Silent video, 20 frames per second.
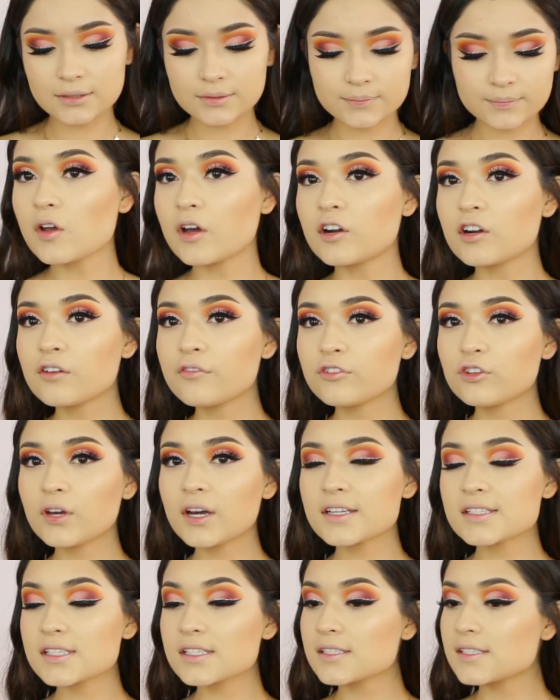So I don't know if you
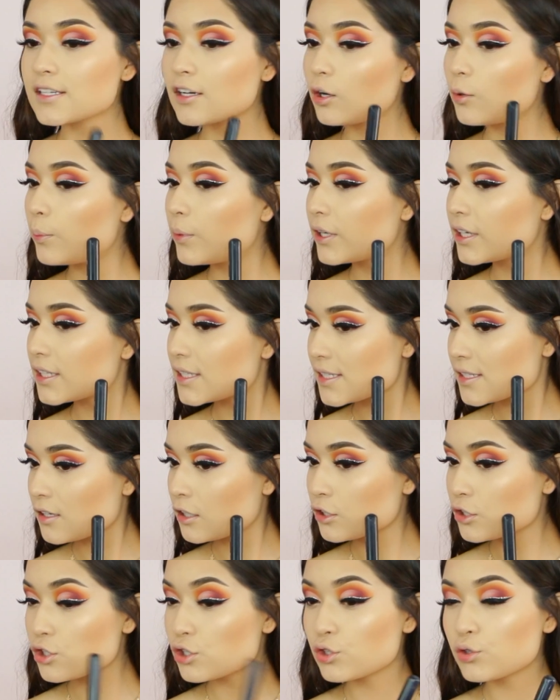guys can tell, but it's
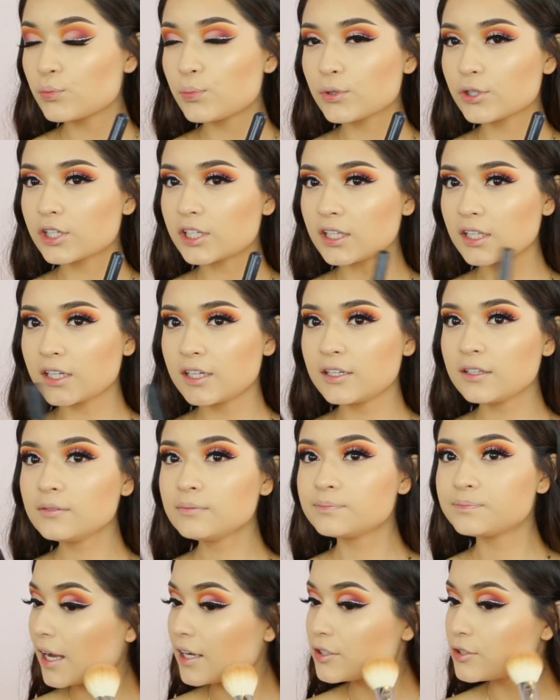not super clean.
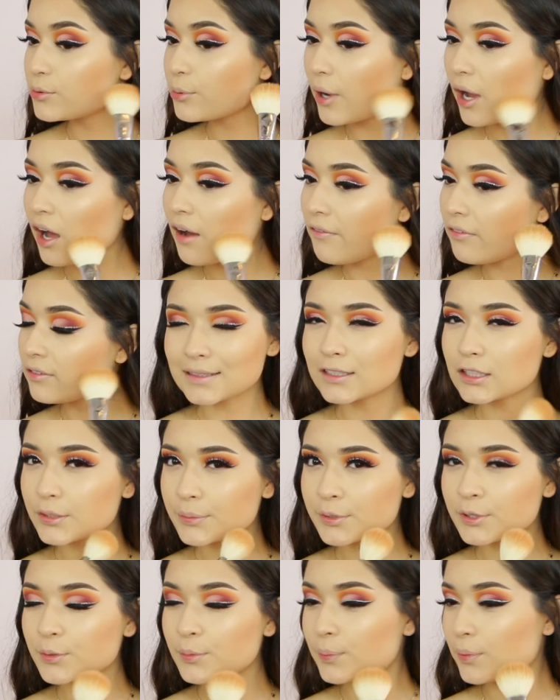I do have a little
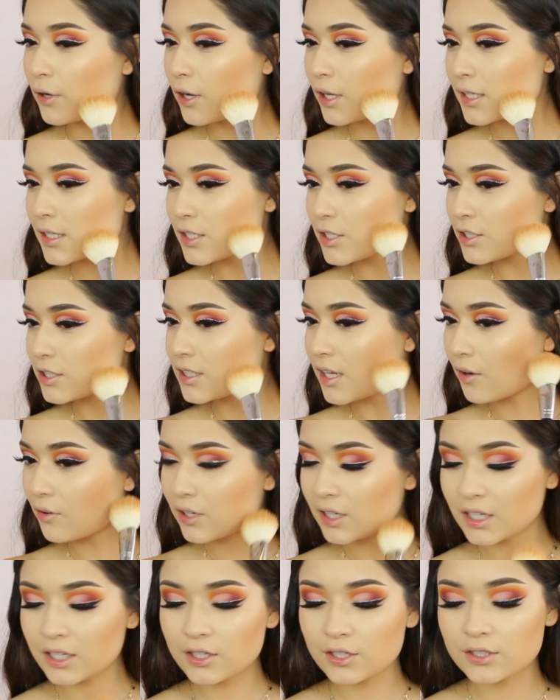bit of bronzer
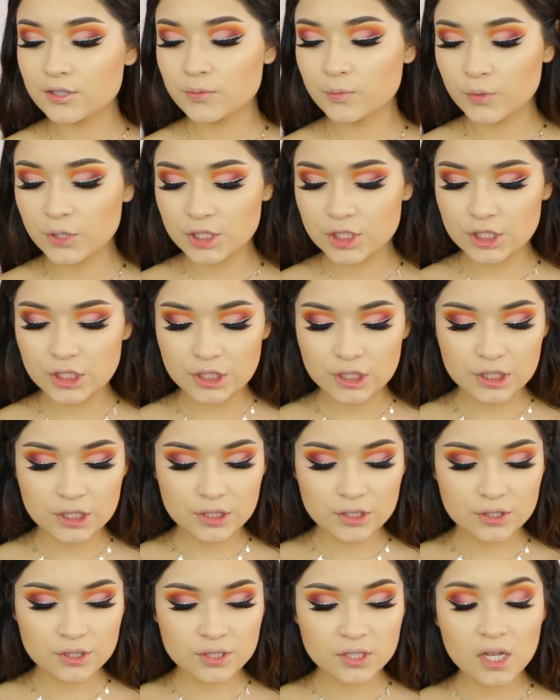down here, which is
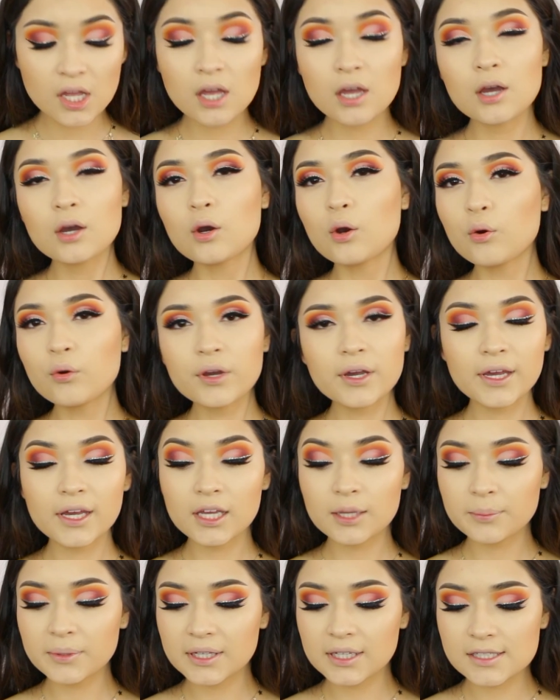
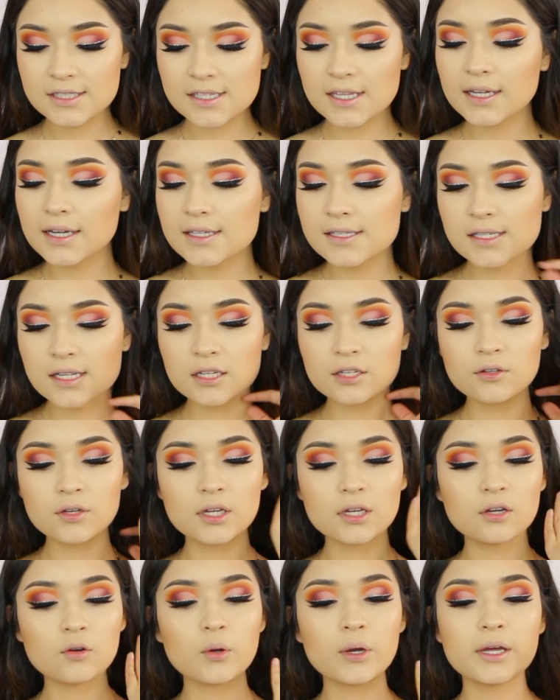okay because, like I said, you
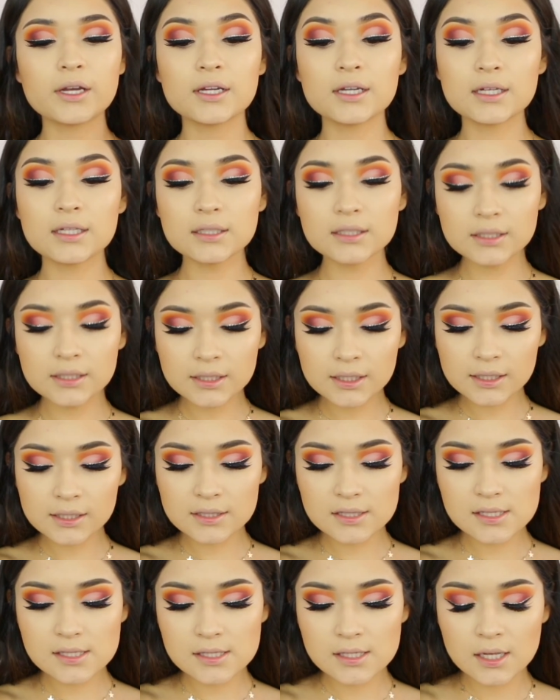can go ahead and clean
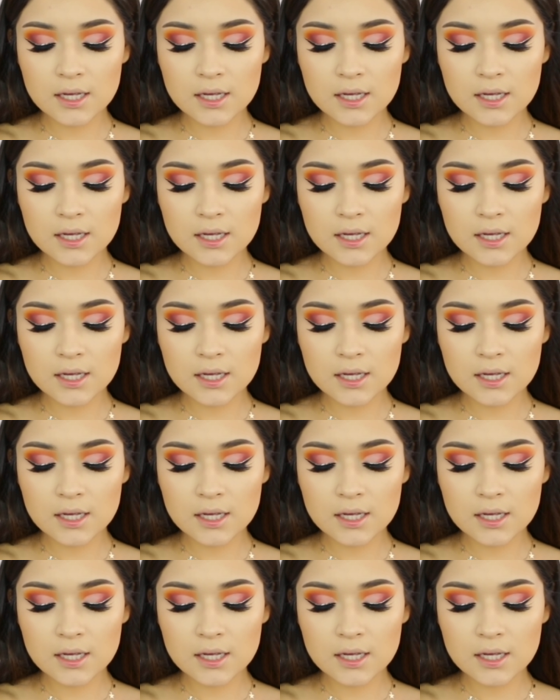it.